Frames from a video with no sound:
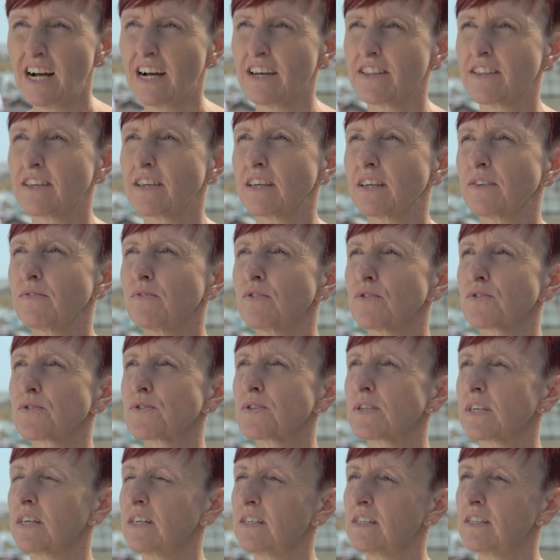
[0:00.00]
I think it
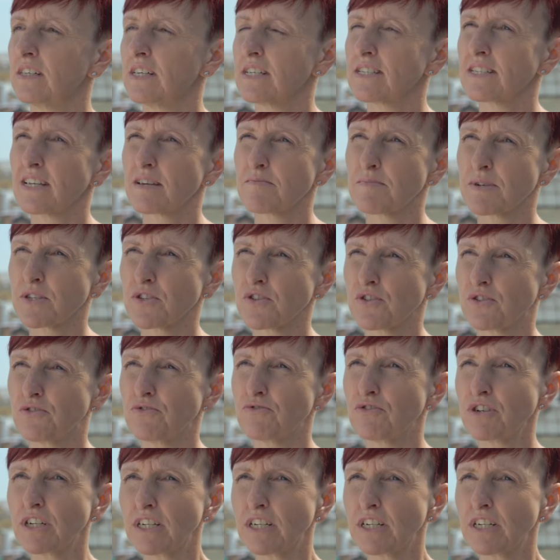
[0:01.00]
was, uh, as I mentioned,